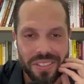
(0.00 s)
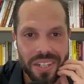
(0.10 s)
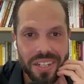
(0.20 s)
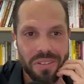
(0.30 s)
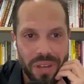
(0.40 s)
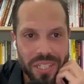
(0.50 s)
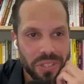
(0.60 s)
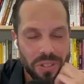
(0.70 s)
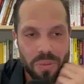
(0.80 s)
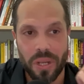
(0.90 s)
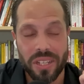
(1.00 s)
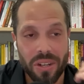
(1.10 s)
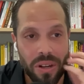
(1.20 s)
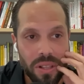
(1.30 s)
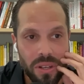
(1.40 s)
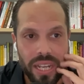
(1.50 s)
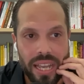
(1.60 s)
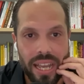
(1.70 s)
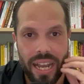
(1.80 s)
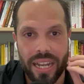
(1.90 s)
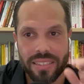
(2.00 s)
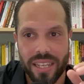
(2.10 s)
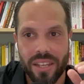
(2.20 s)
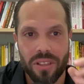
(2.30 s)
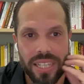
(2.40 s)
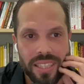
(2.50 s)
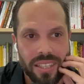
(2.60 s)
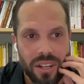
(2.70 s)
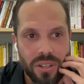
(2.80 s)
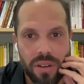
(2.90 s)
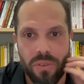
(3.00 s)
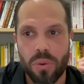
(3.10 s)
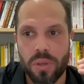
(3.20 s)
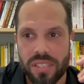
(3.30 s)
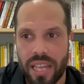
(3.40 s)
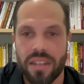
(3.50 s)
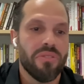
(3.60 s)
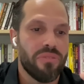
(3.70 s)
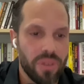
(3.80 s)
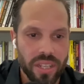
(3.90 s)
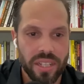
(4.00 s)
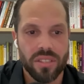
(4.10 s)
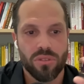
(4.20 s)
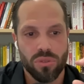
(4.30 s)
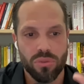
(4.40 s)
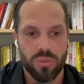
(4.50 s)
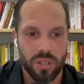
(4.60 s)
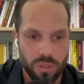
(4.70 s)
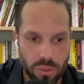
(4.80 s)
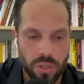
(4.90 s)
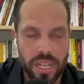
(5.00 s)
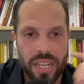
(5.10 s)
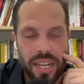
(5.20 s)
unconventional, but look, I say all that to tell you, I've always had an affinity to recruit.